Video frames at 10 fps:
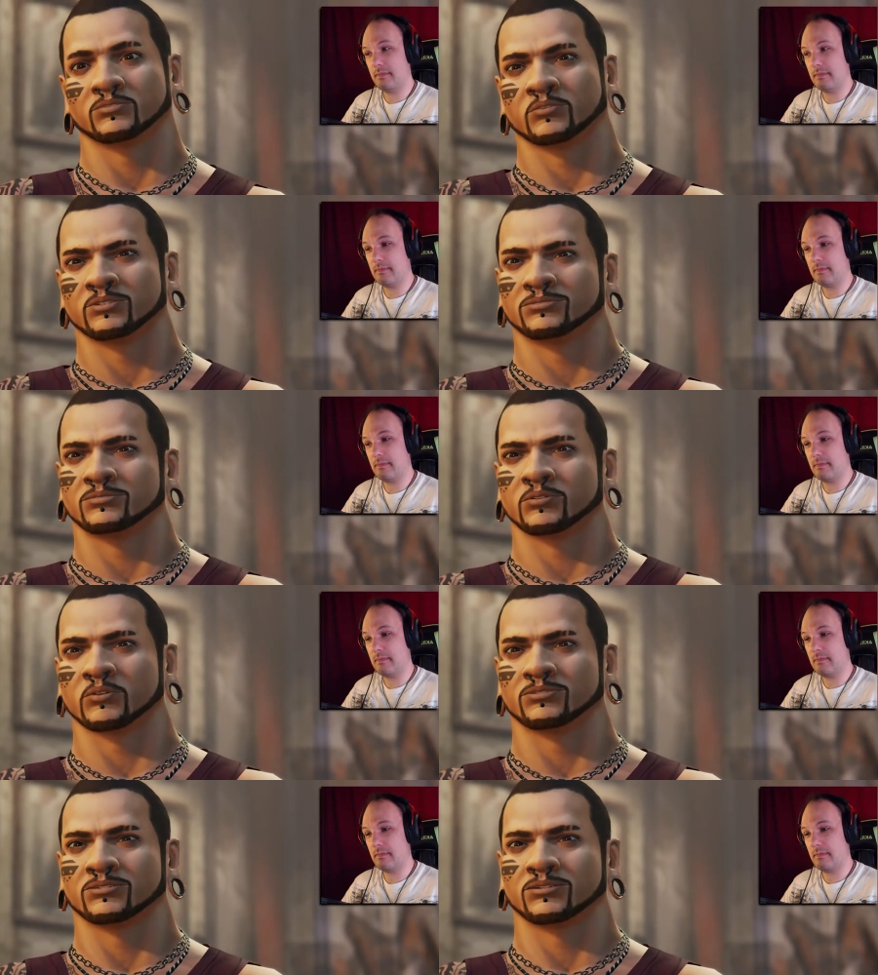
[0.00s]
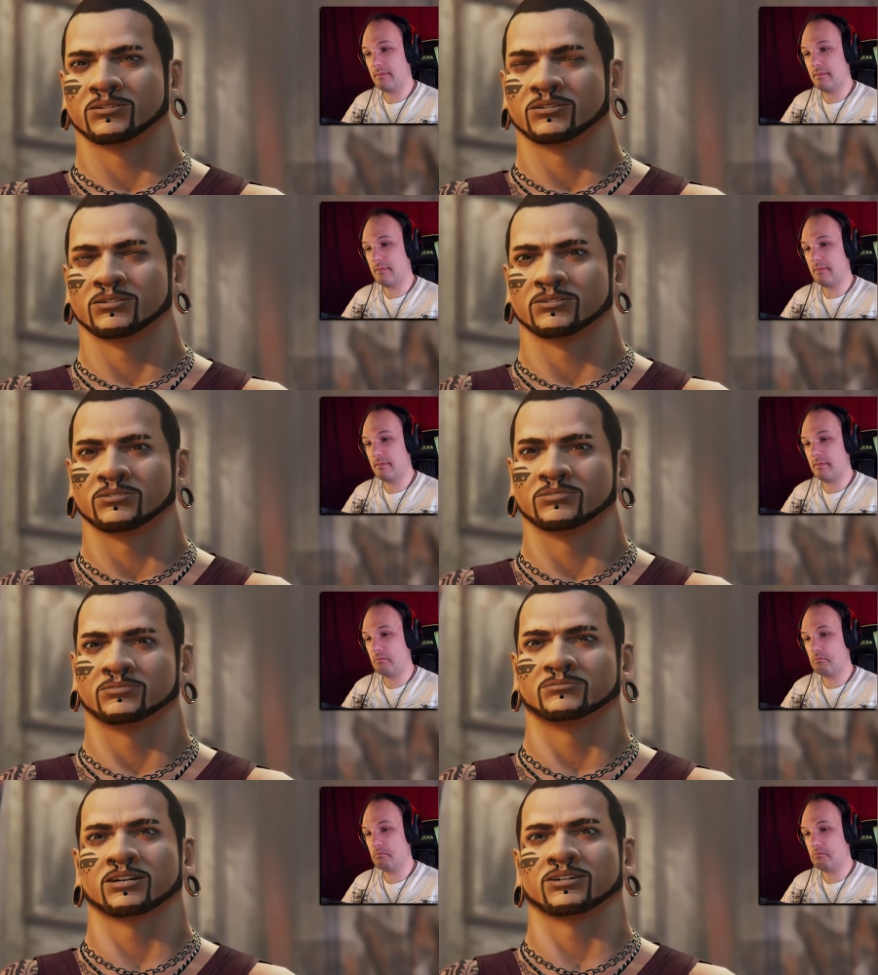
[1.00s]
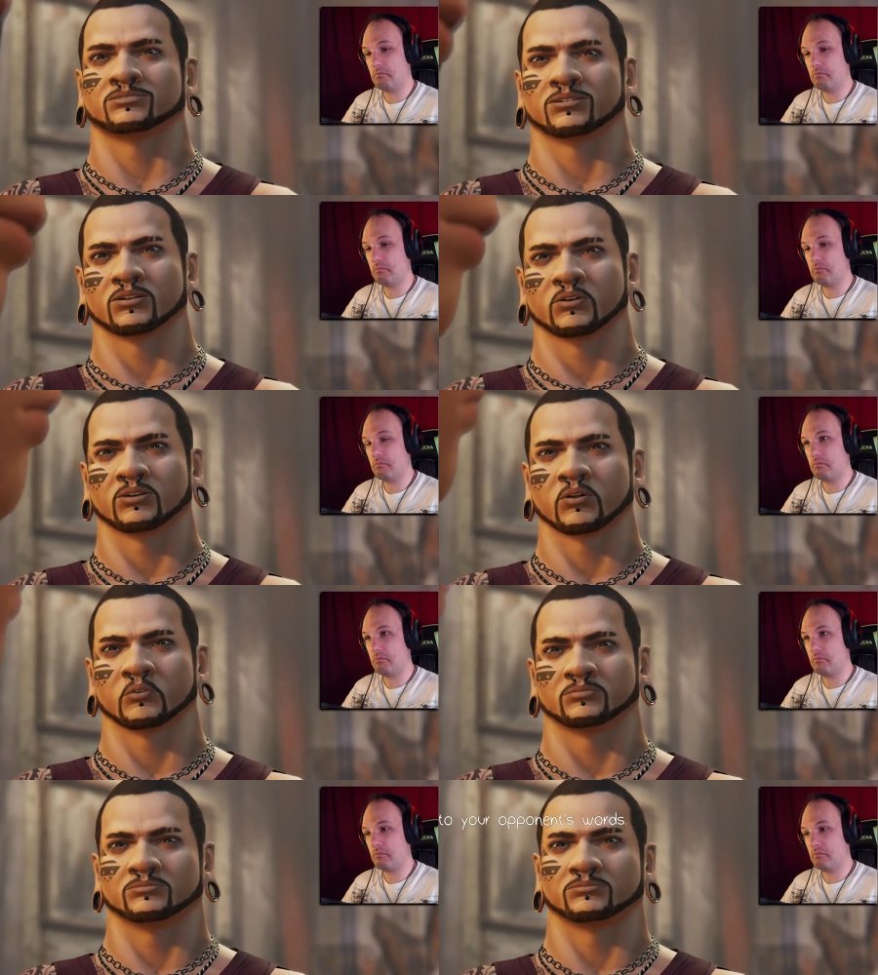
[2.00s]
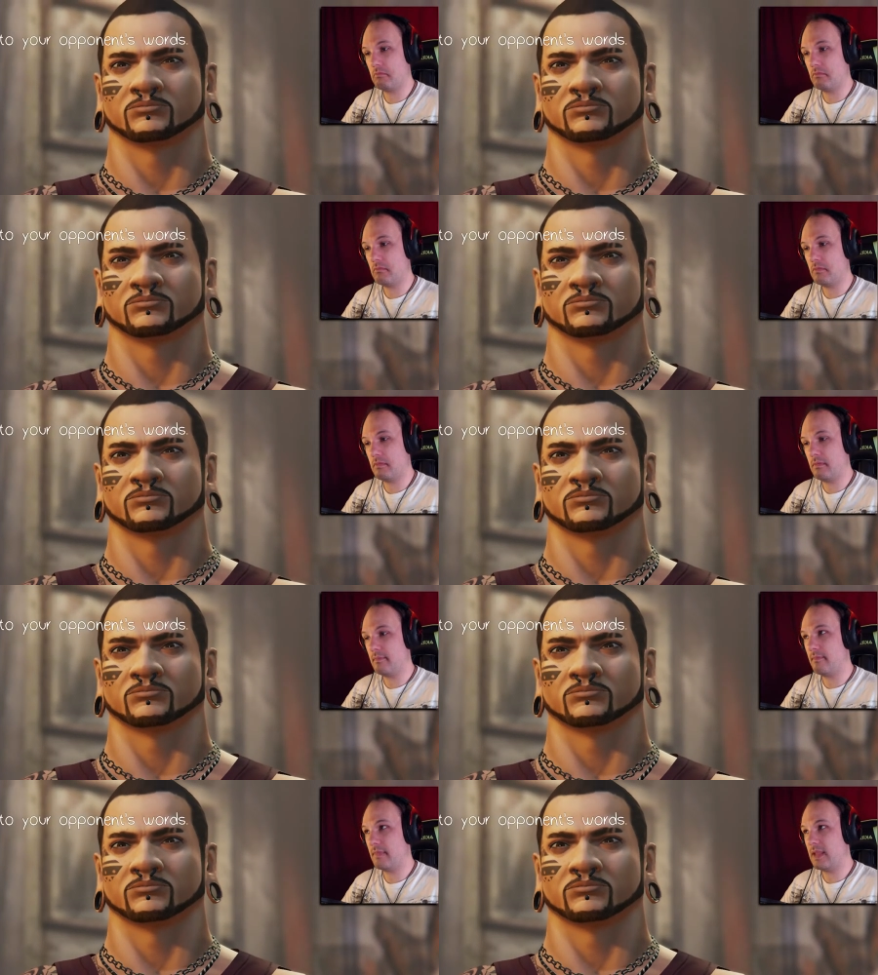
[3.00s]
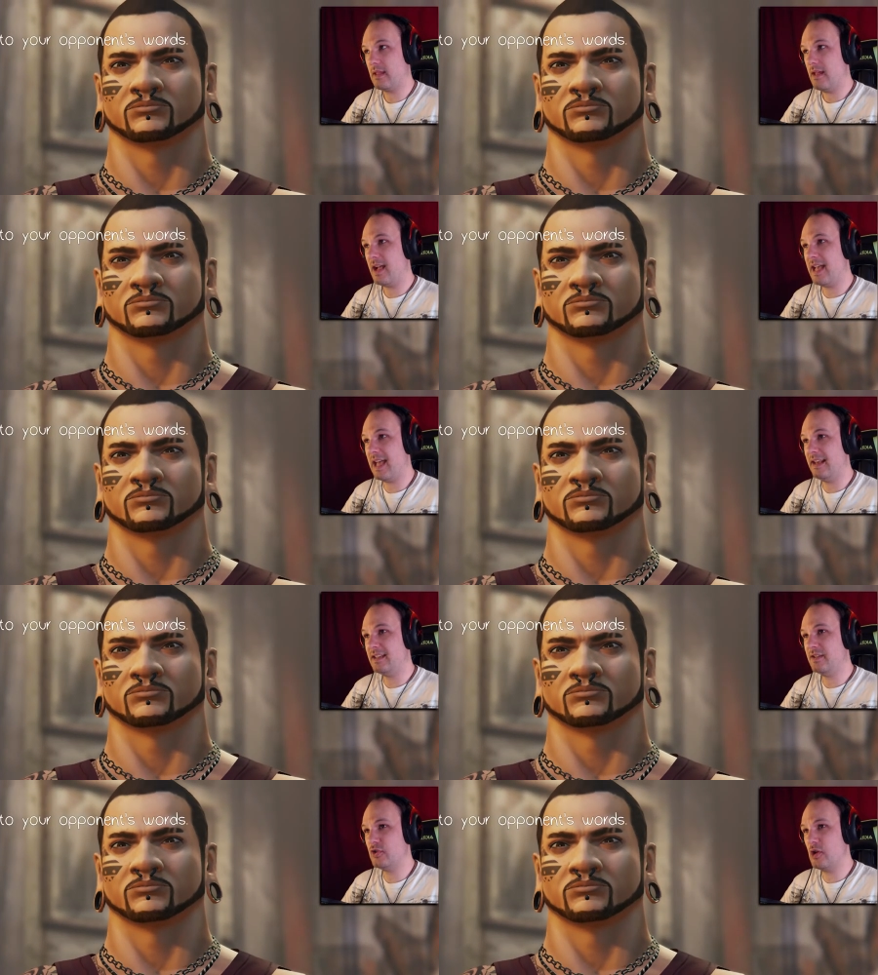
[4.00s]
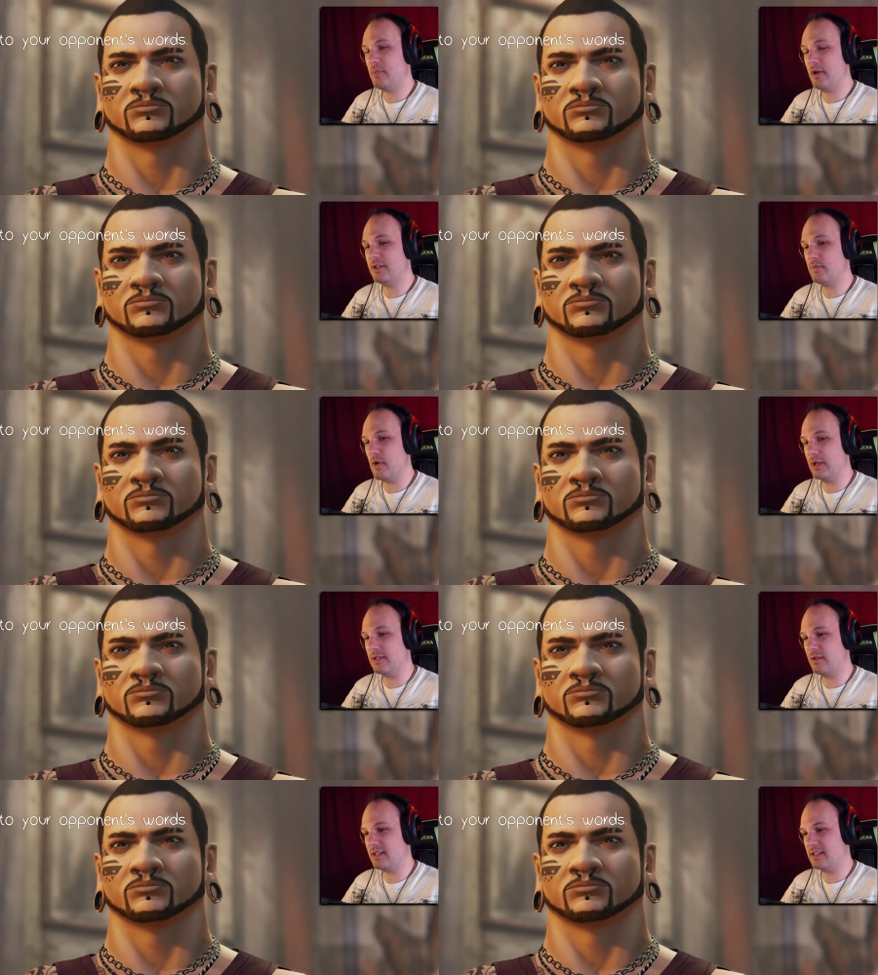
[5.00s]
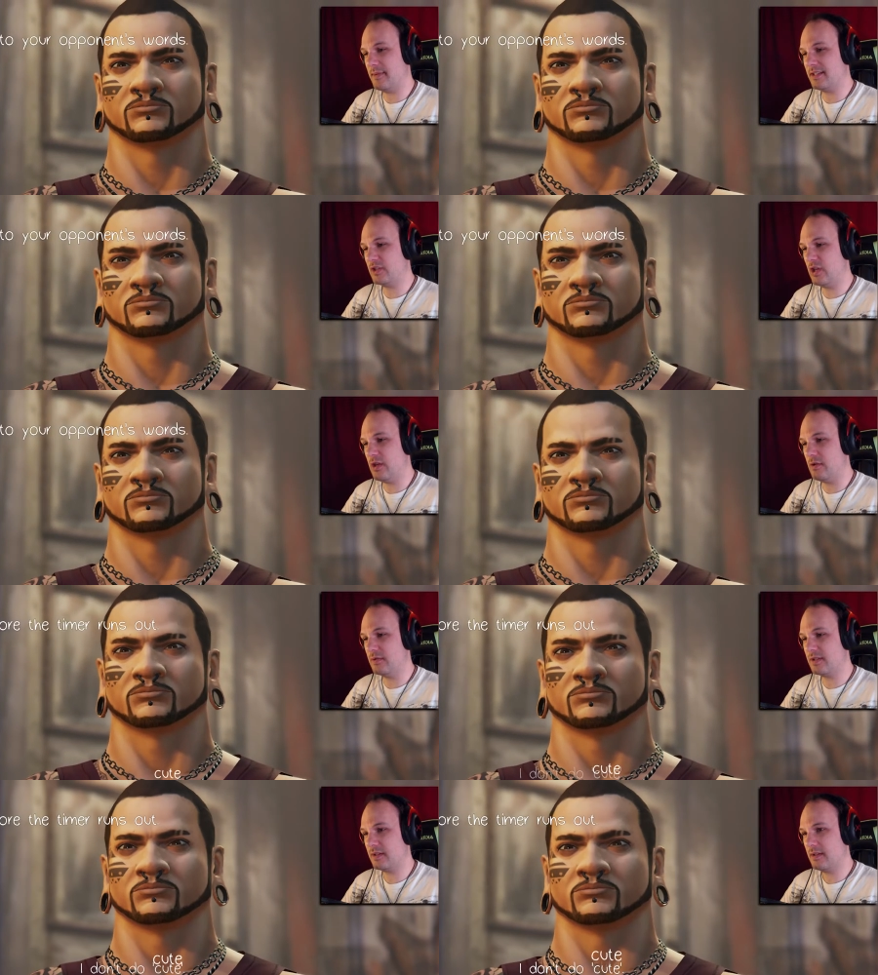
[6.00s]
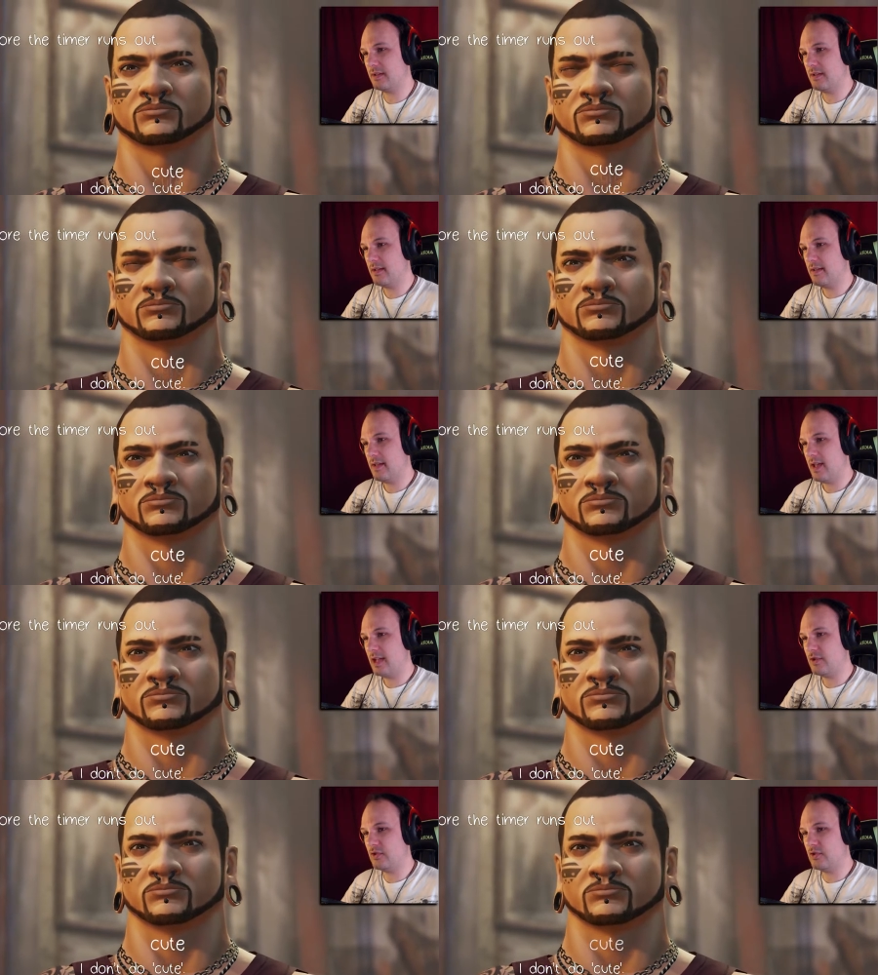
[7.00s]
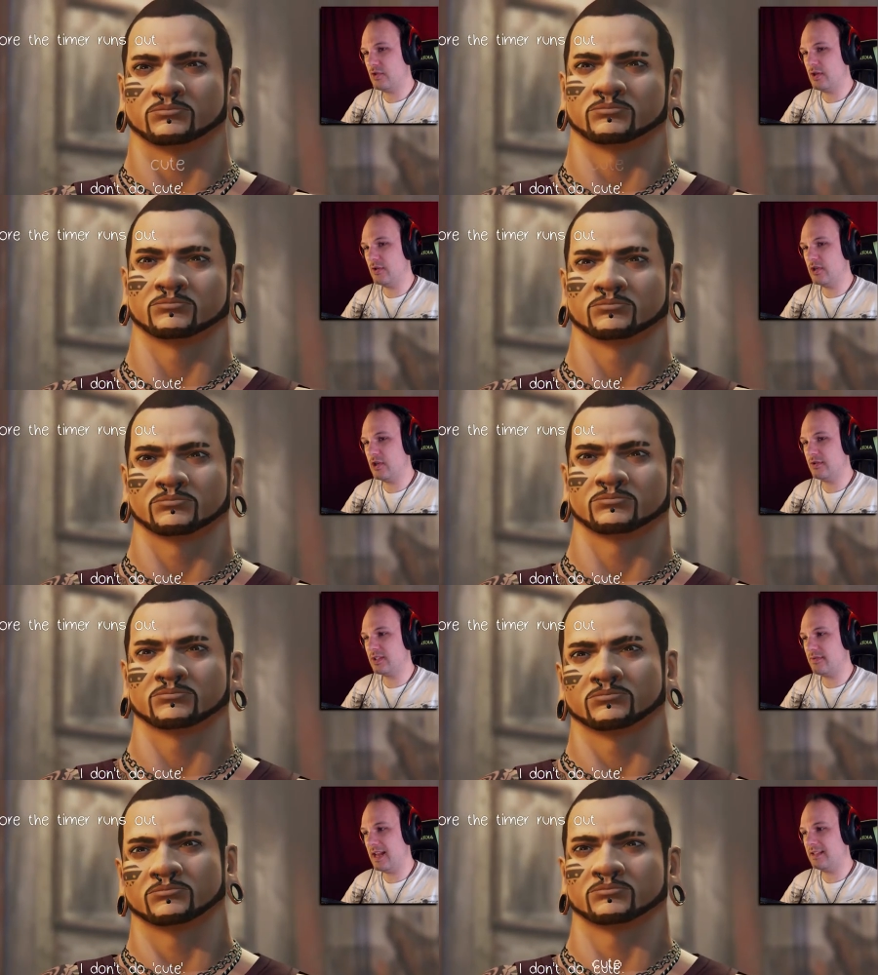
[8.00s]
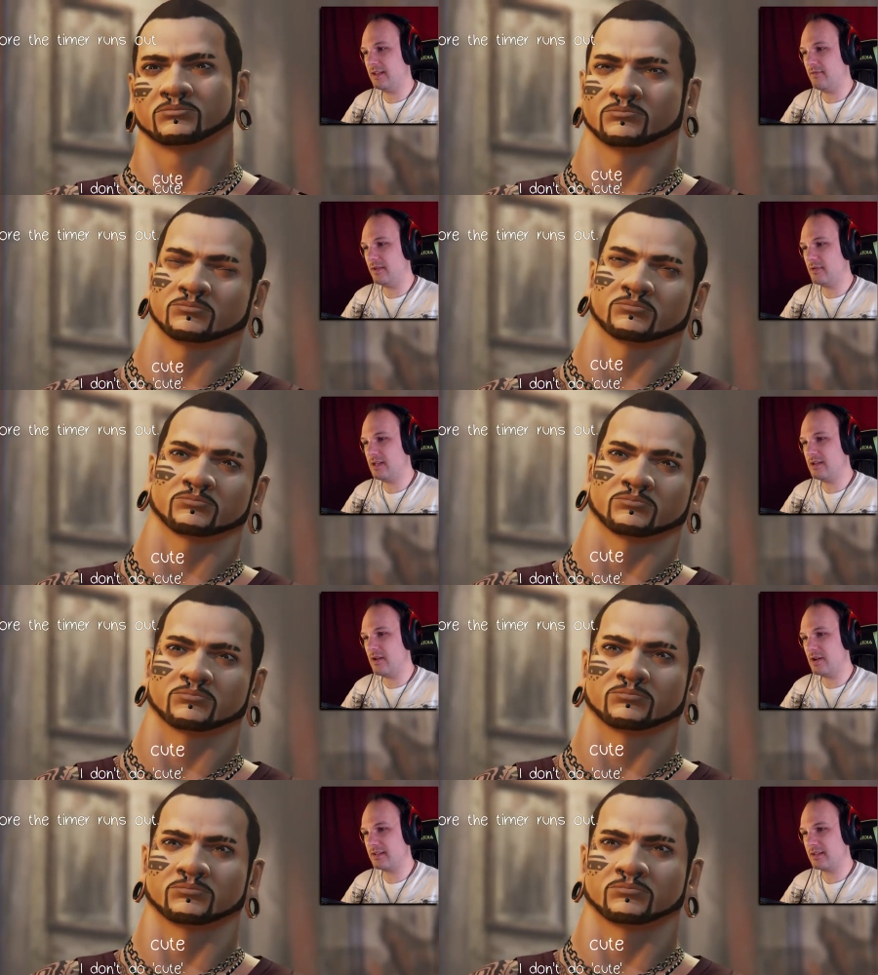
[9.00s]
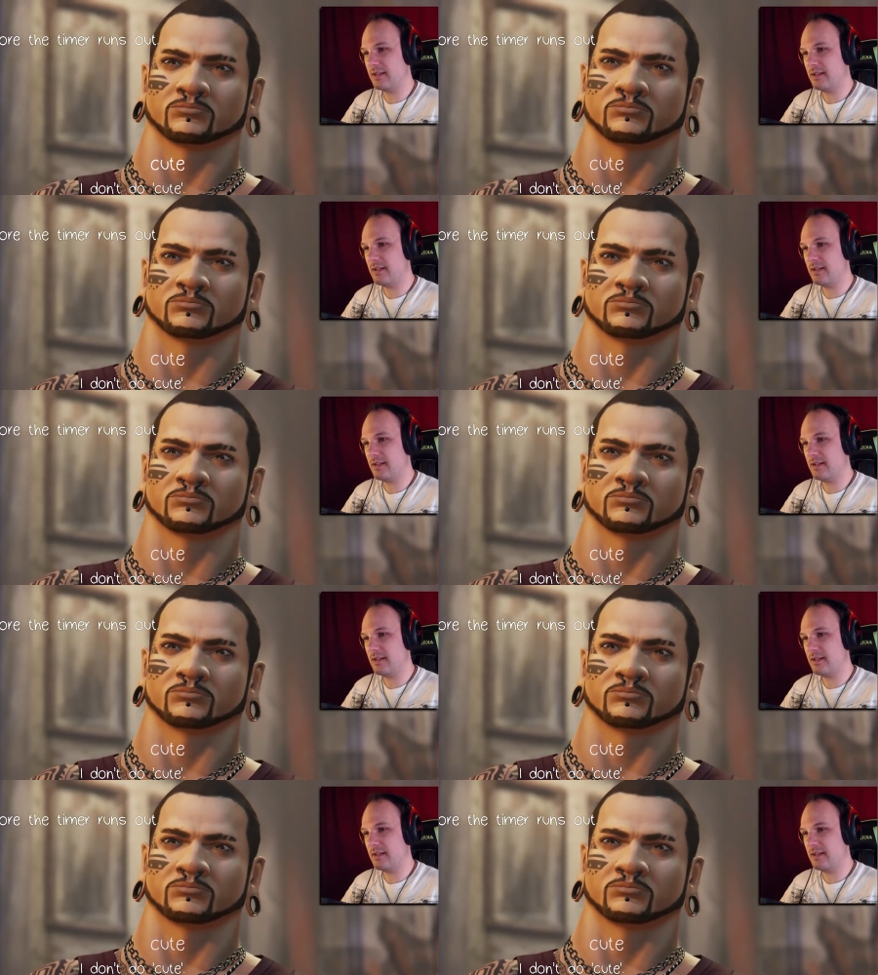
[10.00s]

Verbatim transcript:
Speaker 1: Real cute. But I still don't know you. Again, listen to your opponent's words, so this time it's cute. I don't do cute. Cute is relative. What could it hurt?